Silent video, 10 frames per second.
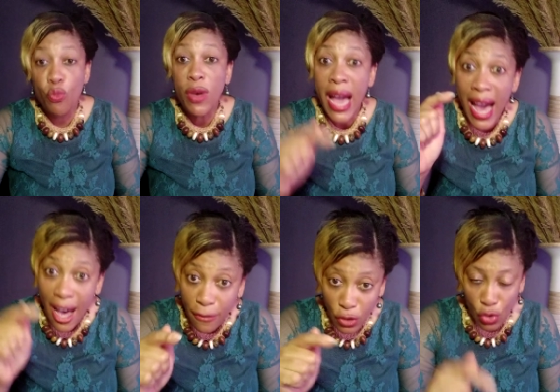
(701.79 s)
We
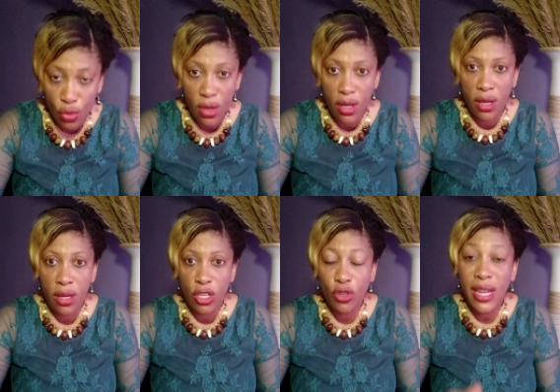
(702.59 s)
have to,
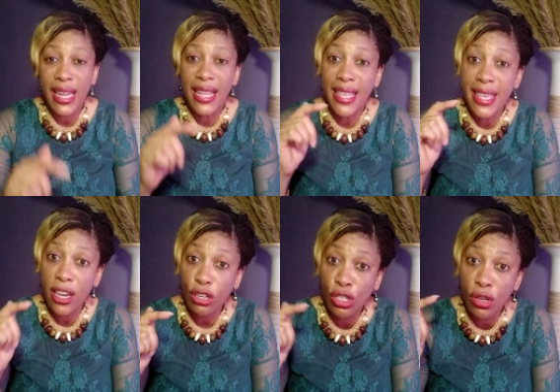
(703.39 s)
so that in the
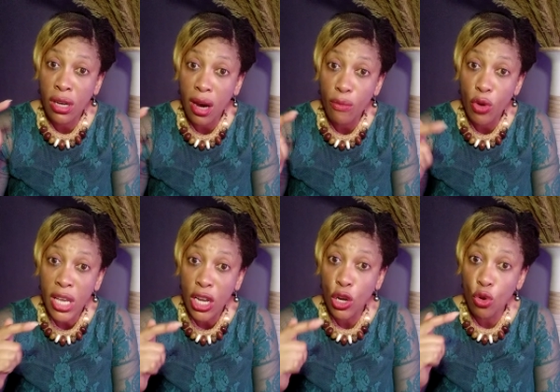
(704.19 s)
years to come, we
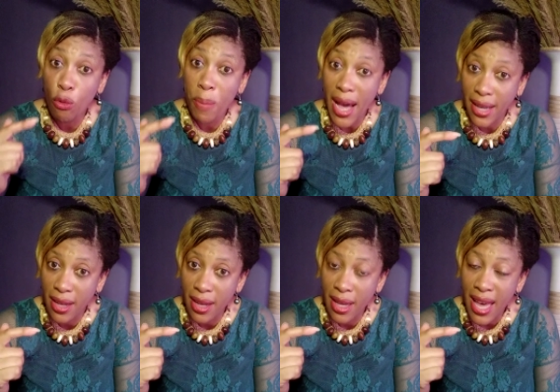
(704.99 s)
can look
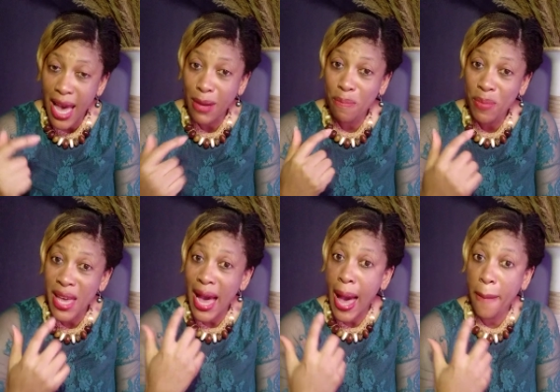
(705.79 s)
back and
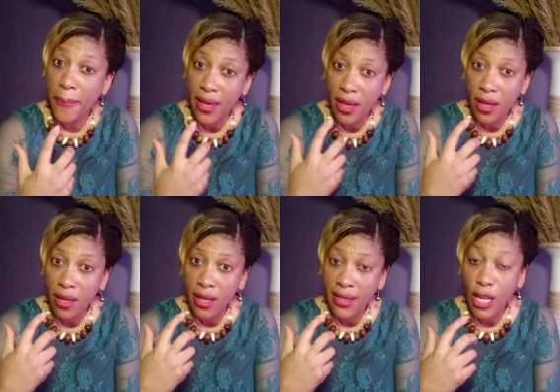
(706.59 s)
be happy
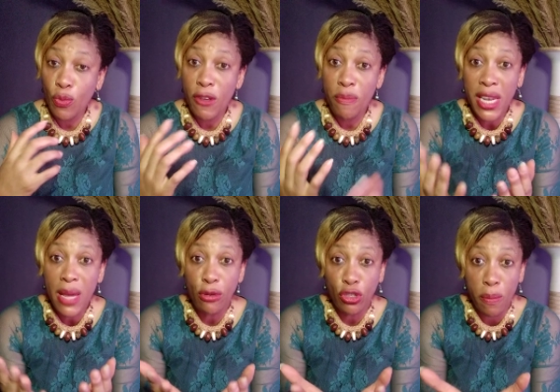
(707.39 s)
that we've been
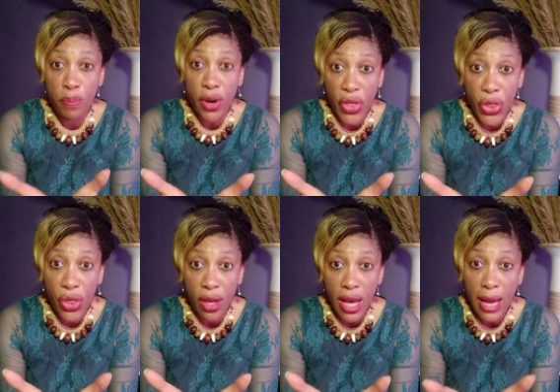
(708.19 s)
able to
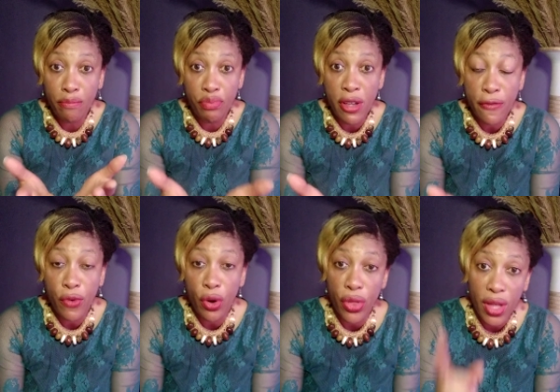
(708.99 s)
birth and bring
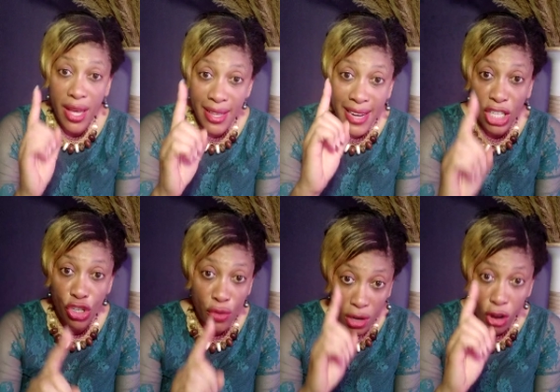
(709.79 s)
forth the
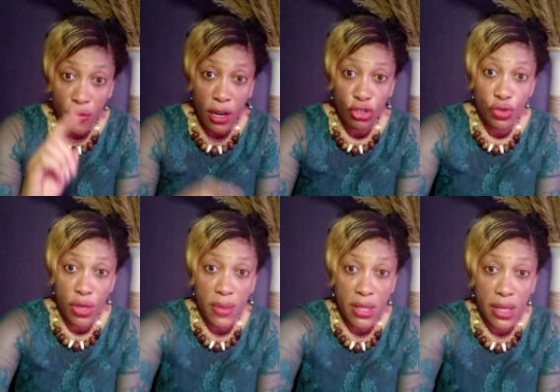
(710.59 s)
Nigeria of our
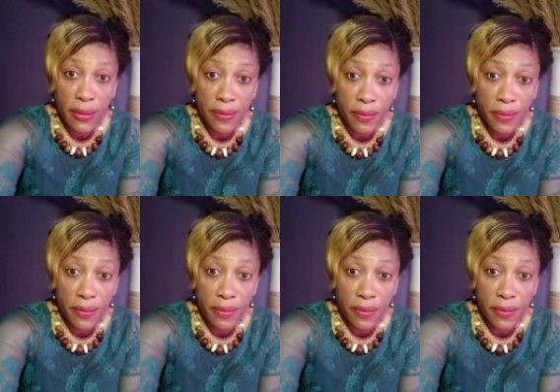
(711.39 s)
dreams.